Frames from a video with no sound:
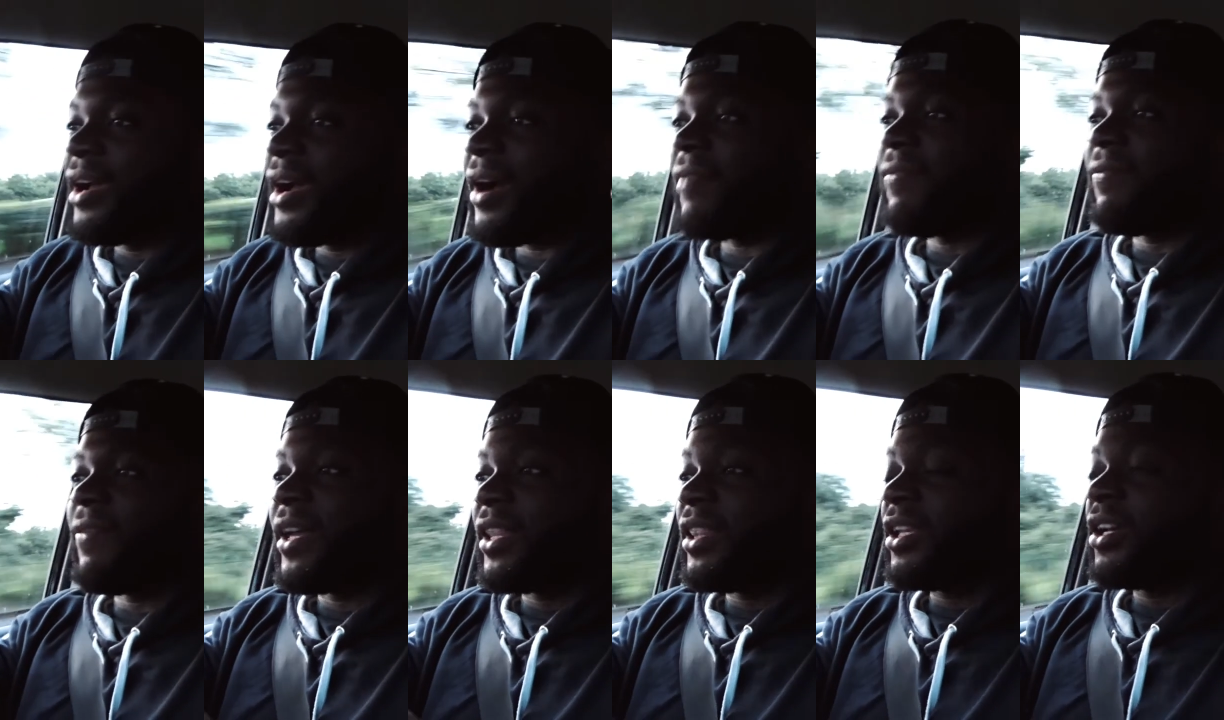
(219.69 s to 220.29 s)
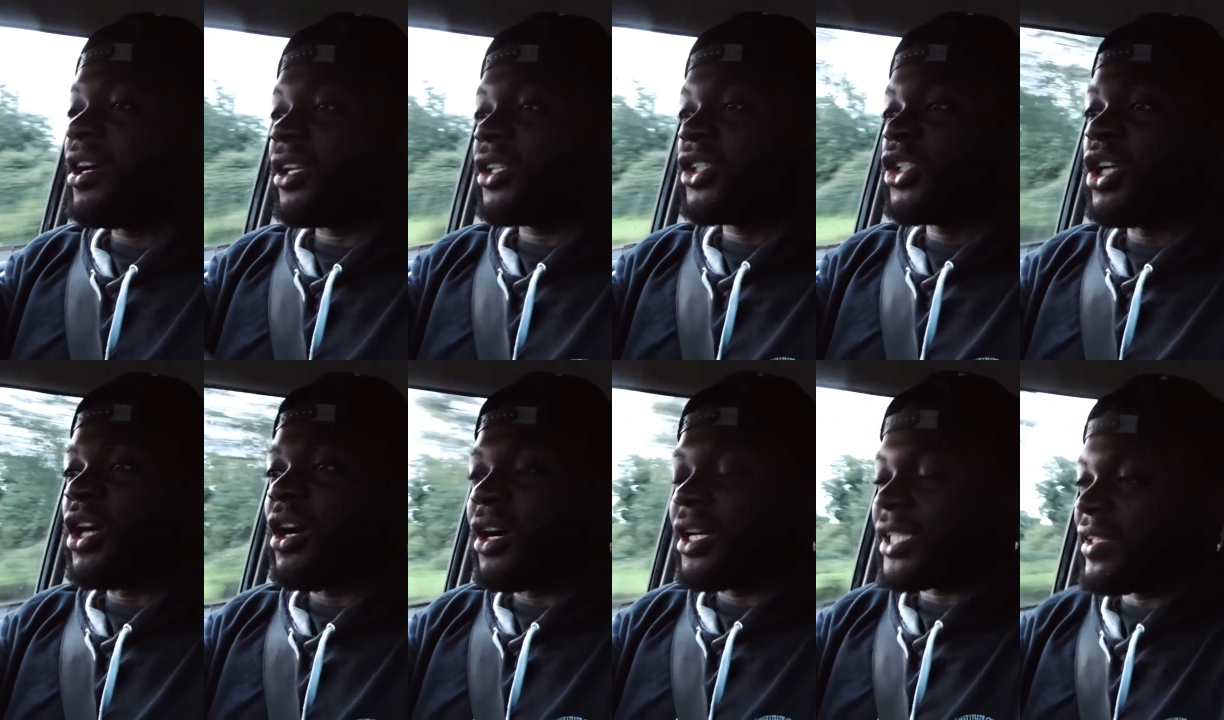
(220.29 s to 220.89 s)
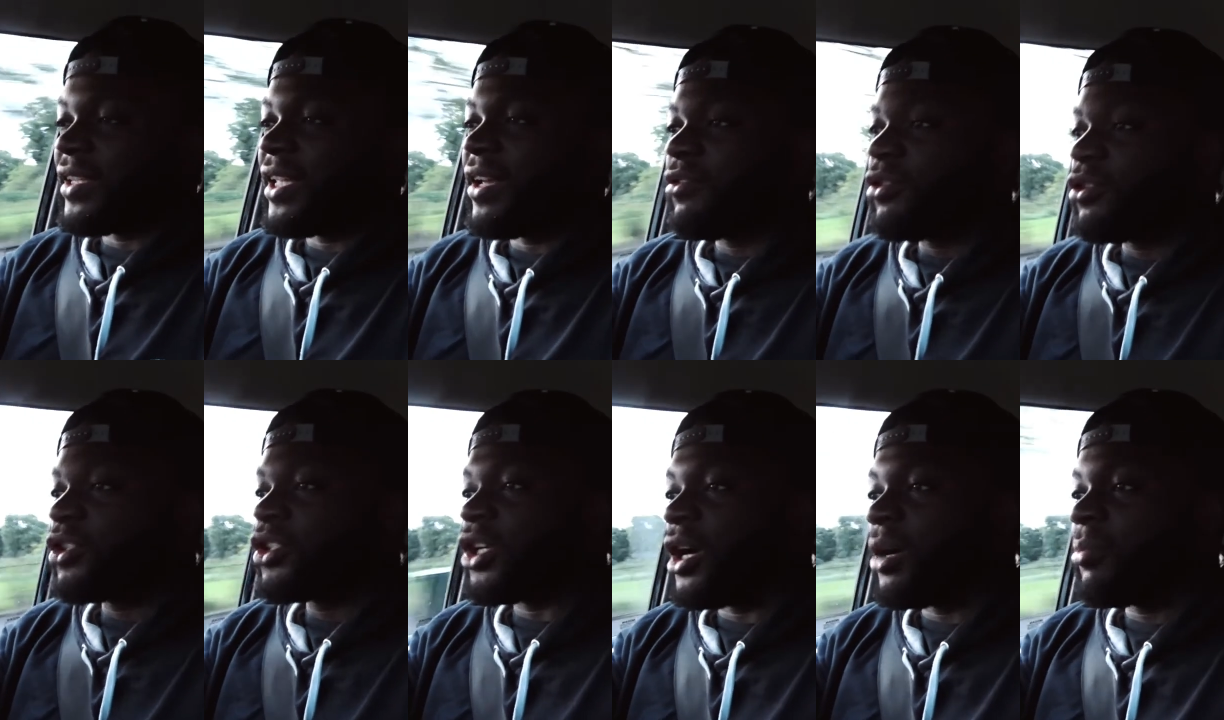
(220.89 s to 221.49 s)
I finally got chalk because I never
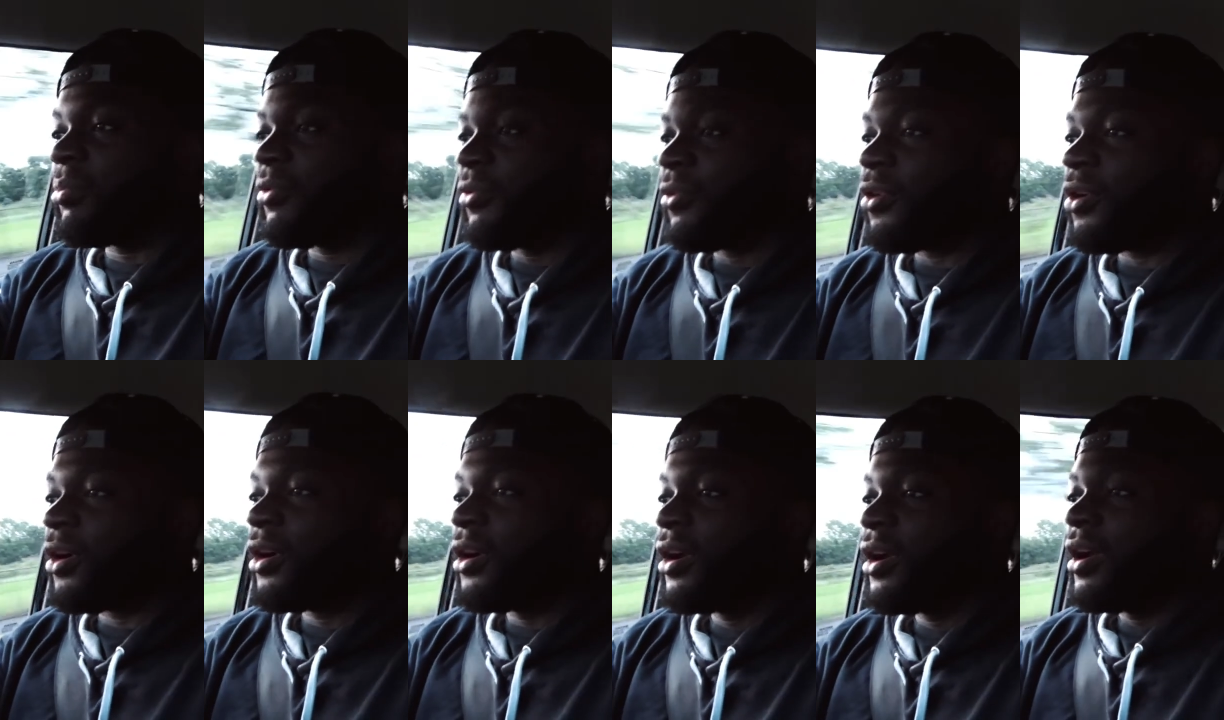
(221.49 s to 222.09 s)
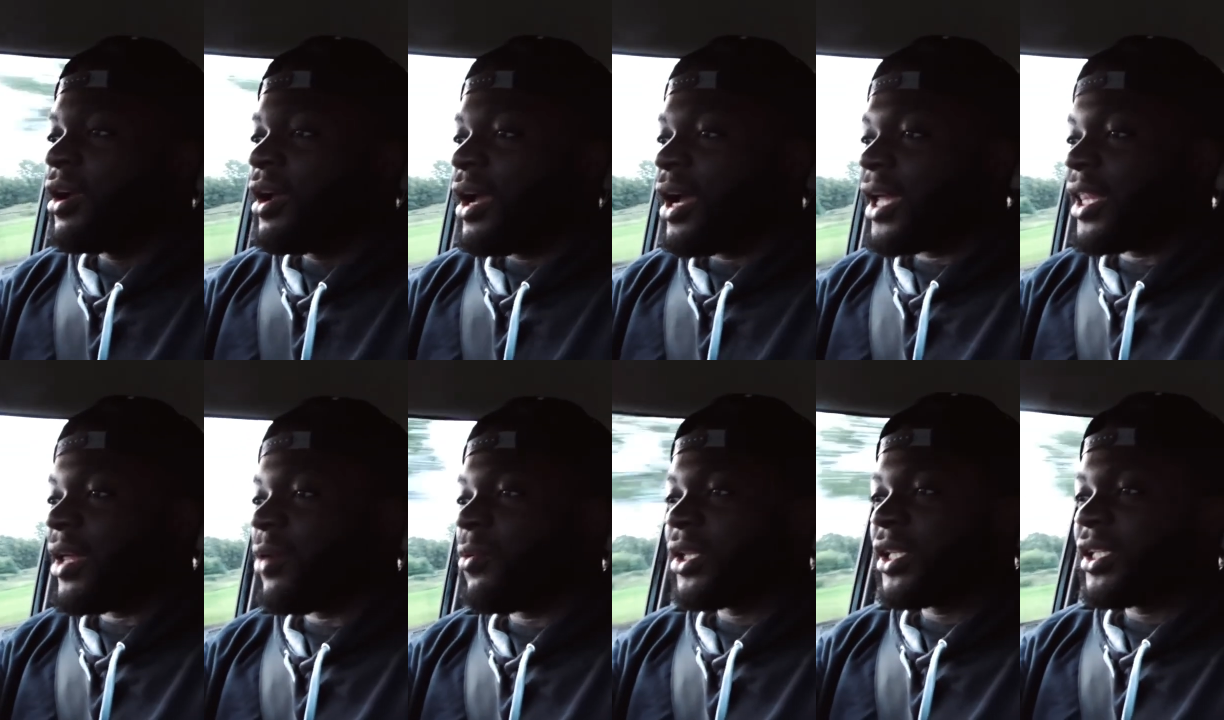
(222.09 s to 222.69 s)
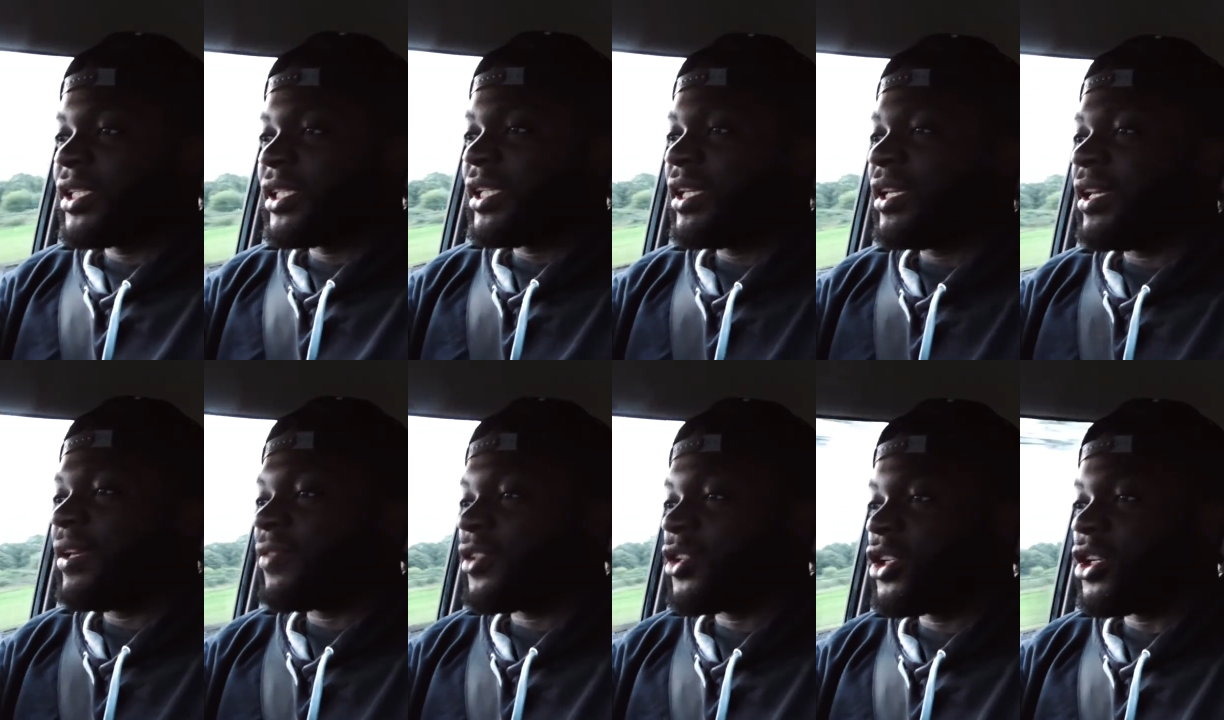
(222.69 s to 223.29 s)
used chalk before, and I want to see
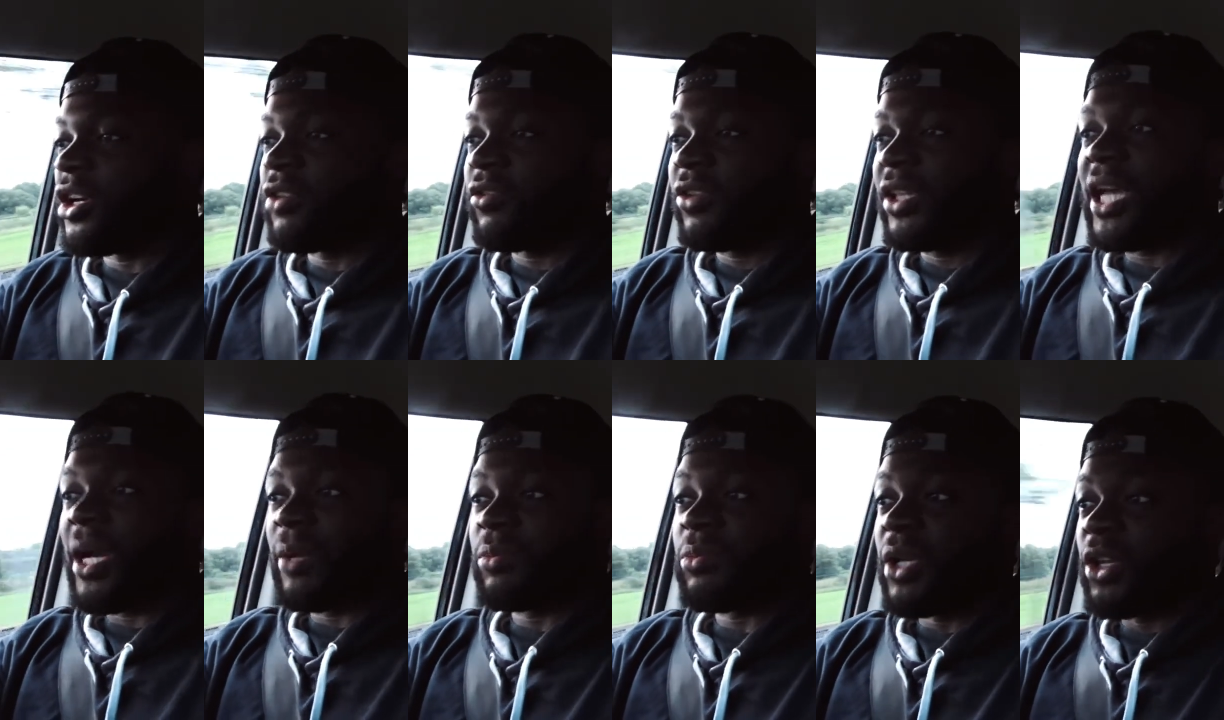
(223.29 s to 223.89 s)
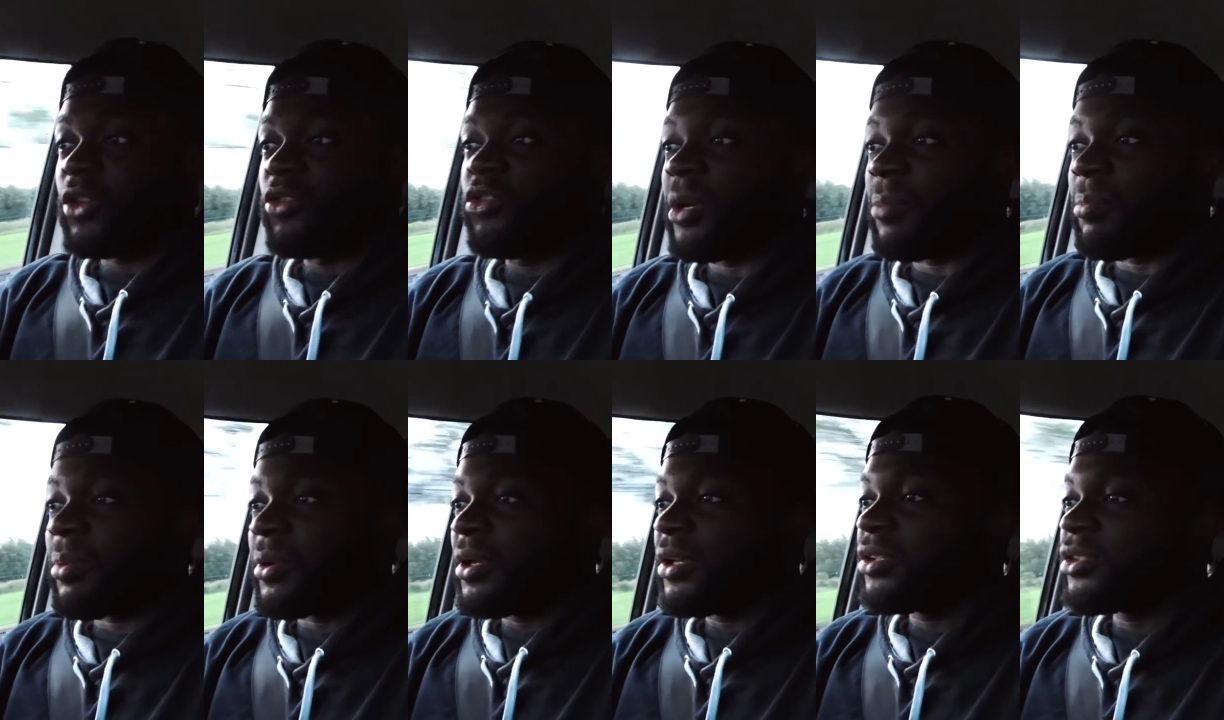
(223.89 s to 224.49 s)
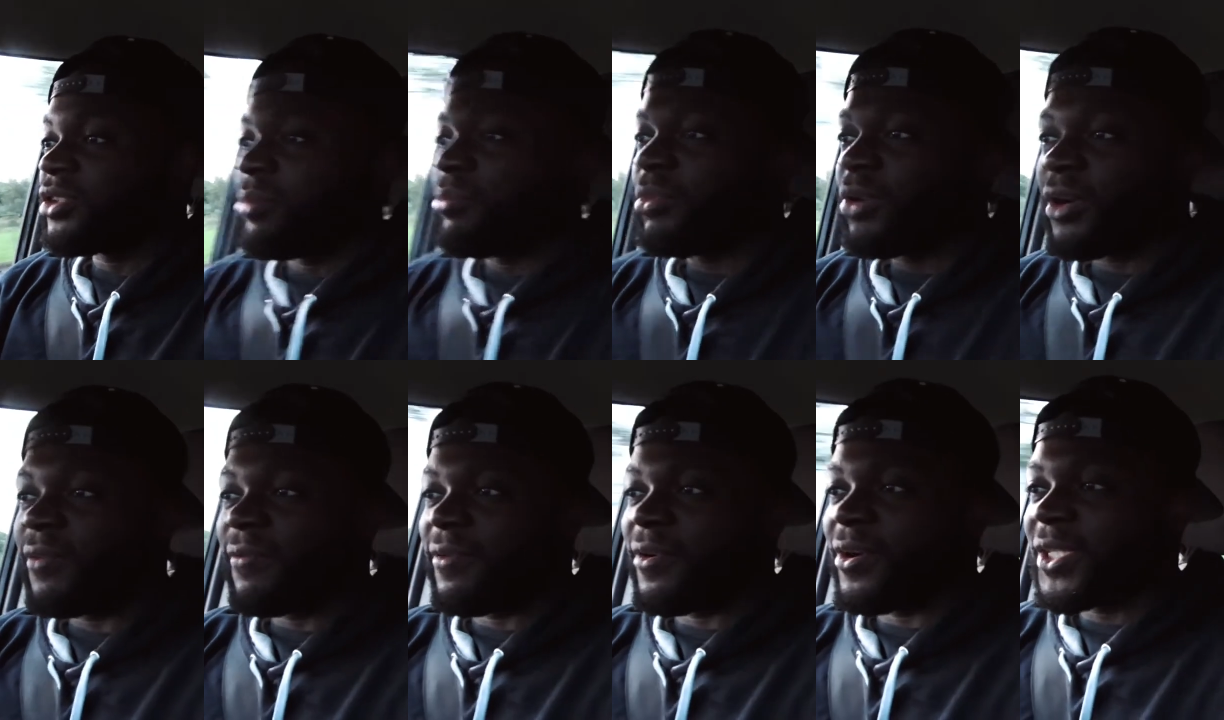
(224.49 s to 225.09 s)
if the chalk really helps my grip. So I'm
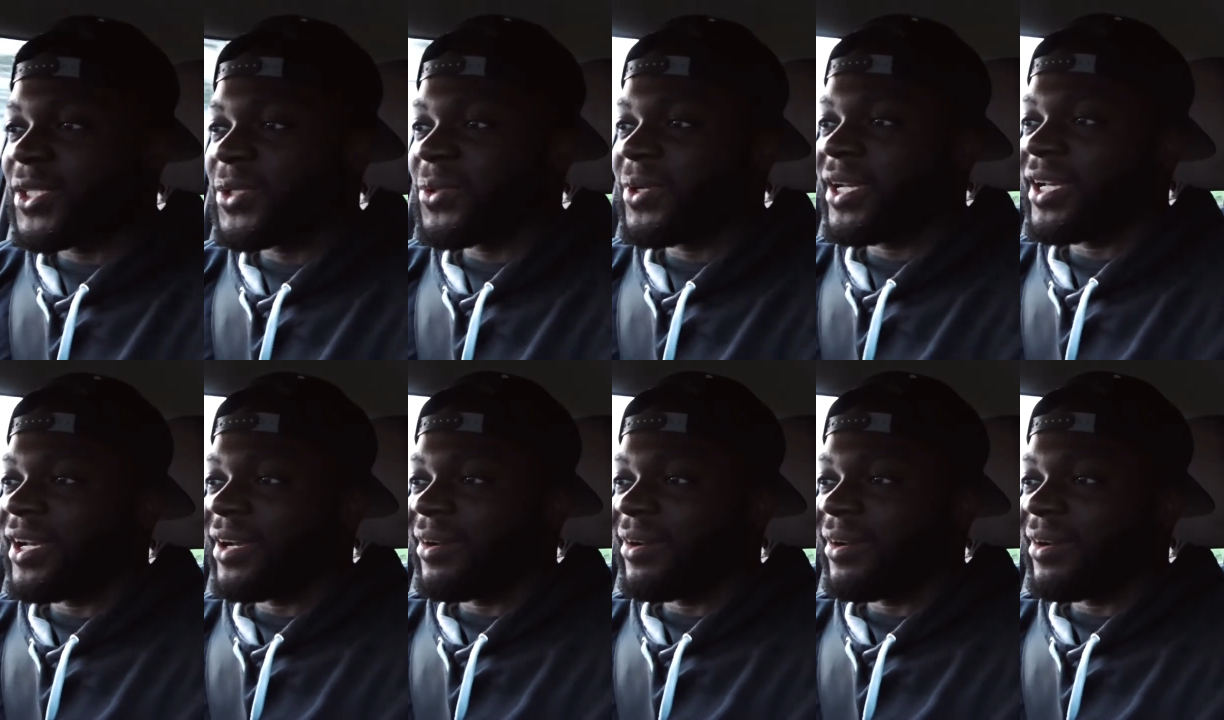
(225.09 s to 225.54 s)
looking forward to it.